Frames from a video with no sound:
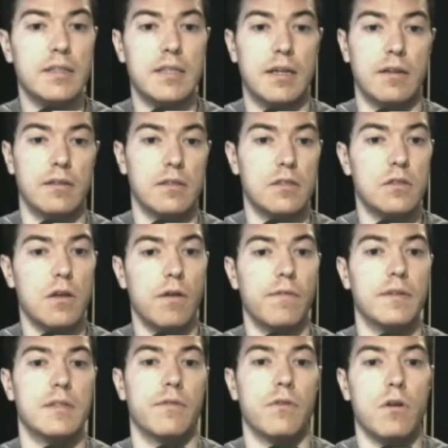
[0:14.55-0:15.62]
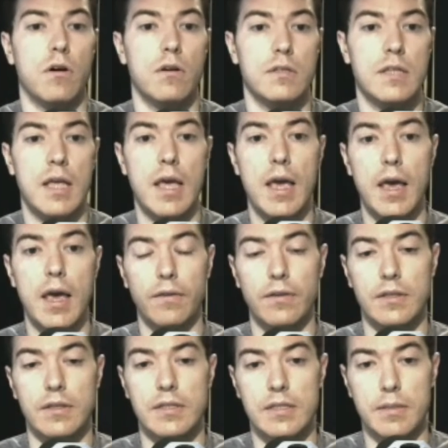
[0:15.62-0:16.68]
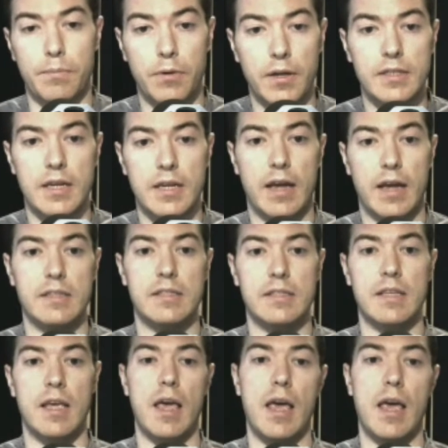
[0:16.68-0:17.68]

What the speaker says: and on the surface, of course, this is a pretext.